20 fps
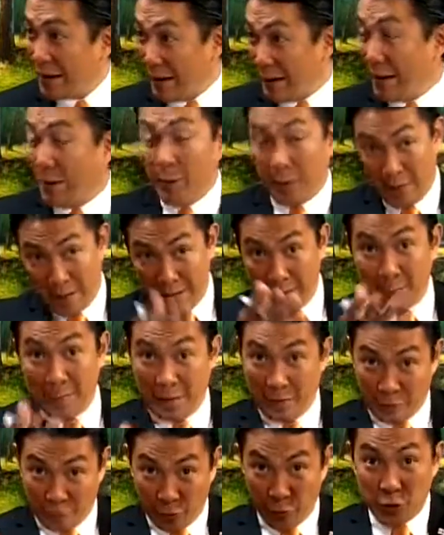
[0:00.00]
I, I, I'm
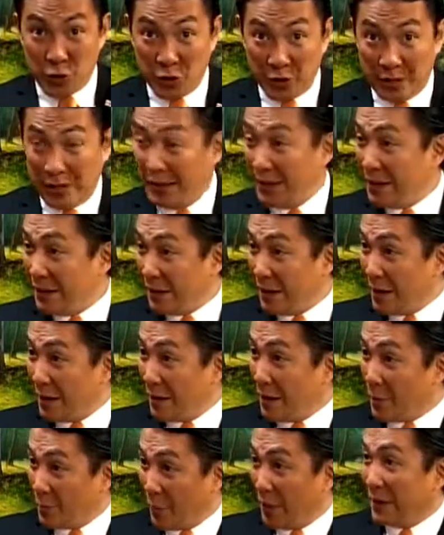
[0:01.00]
unfortunately, right,
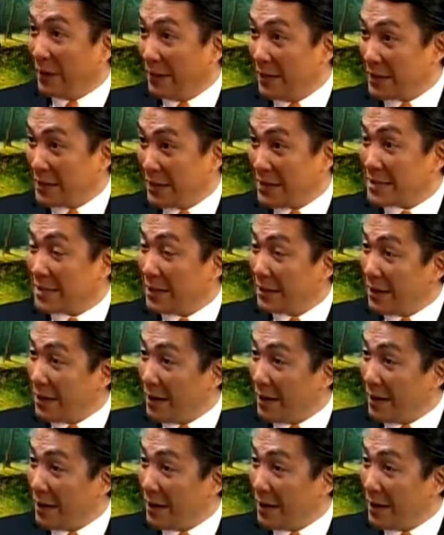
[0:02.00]
our, our politicians, right,